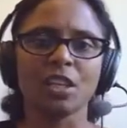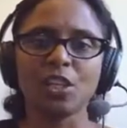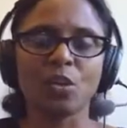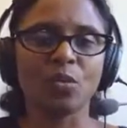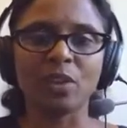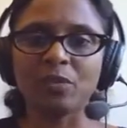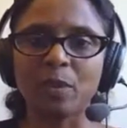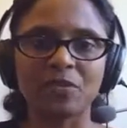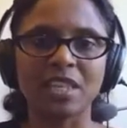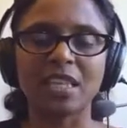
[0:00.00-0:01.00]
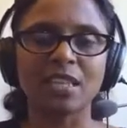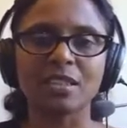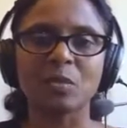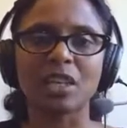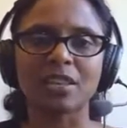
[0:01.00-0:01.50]
you know we've we've seen
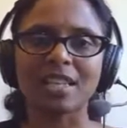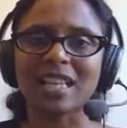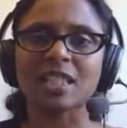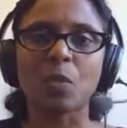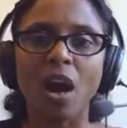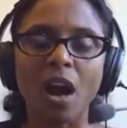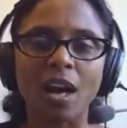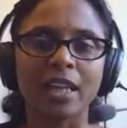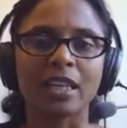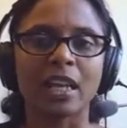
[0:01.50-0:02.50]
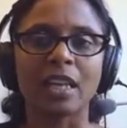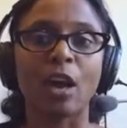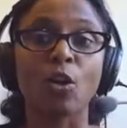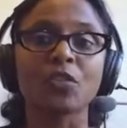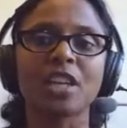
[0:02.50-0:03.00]
similar things like spark and
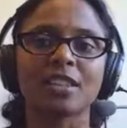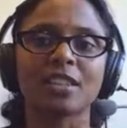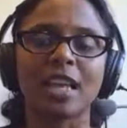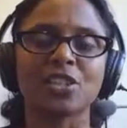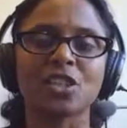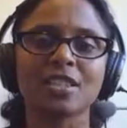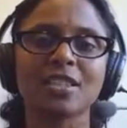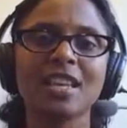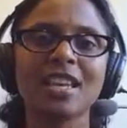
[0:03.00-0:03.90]
all of the other engines